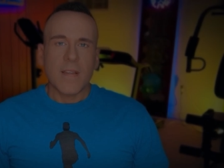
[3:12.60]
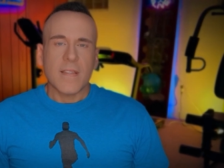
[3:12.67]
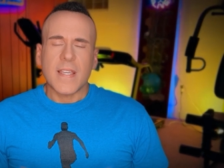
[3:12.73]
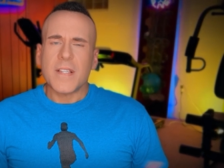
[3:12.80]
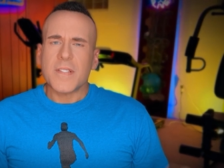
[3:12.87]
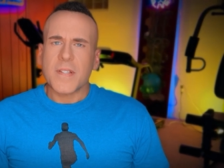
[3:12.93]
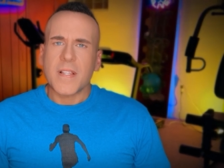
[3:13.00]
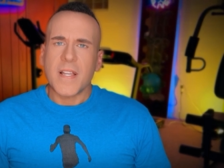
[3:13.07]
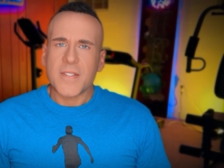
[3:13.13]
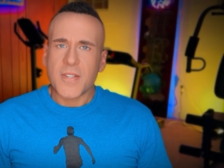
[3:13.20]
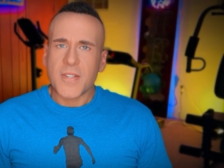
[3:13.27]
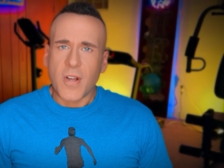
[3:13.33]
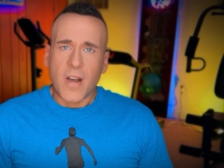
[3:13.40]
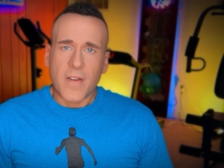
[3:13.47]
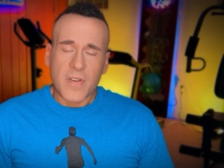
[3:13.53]
These
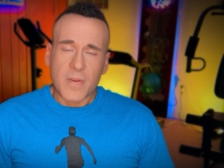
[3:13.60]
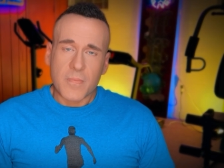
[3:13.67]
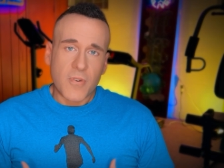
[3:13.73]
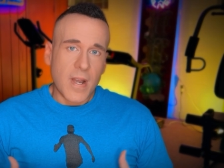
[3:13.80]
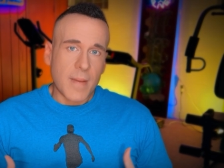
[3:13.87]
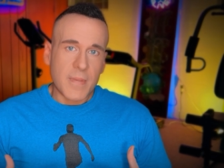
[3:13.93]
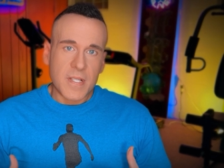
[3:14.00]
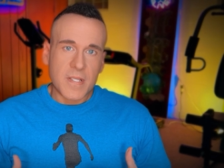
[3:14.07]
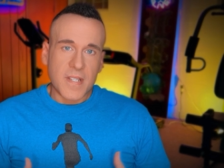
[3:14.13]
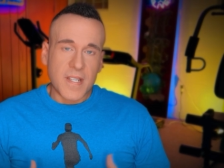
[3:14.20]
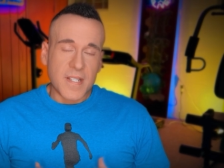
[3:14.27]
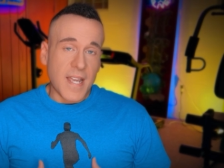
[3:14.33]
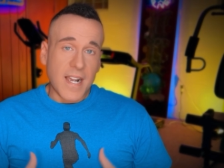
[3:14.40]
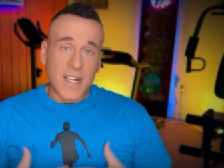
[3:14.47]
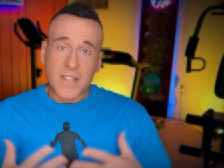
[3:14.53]
cleanses often promise
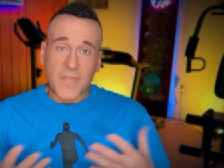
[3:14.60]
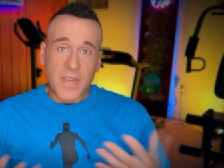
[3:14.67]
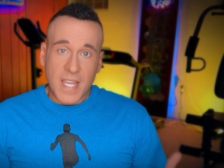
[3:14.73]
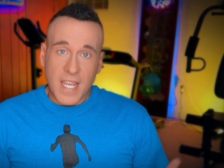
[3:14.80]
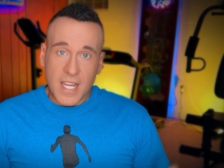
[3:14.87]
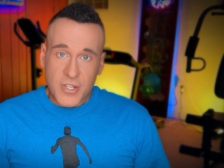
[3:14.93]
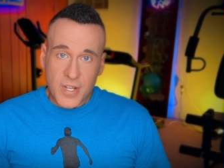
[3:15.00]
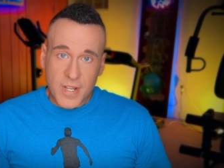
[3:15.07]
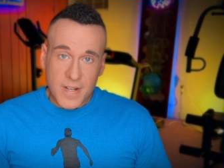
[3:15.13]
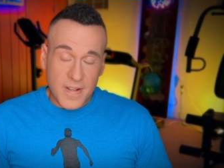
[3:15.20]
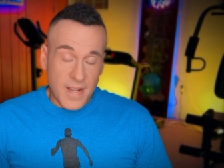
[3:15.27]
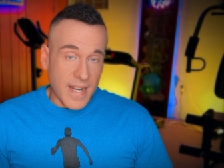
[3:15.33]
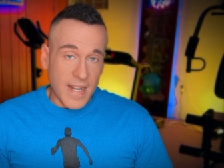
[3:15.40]
detoxification